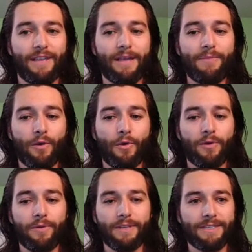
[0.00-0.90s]
That'd be a
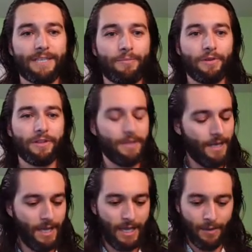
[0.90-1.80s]
weird one because typically,
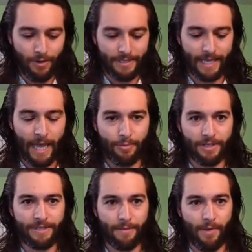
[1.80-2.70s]
what does the
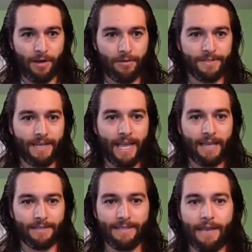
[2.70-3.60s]
capitalistic model say?
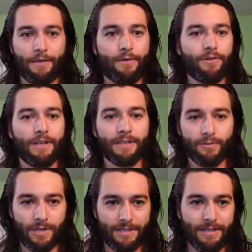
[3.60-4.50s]
Hey, it's net 30.
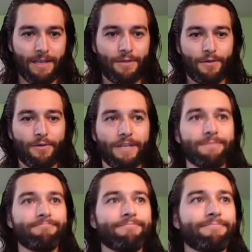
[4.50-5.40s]
Let's wait to day 30
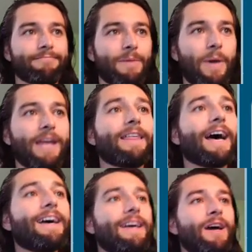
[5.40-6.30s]
to pay
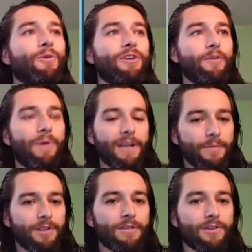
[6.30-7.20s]
that. What if you paid them
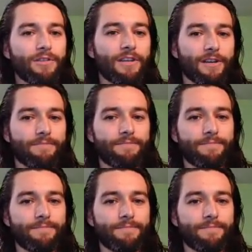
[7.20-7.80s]
a little earlier?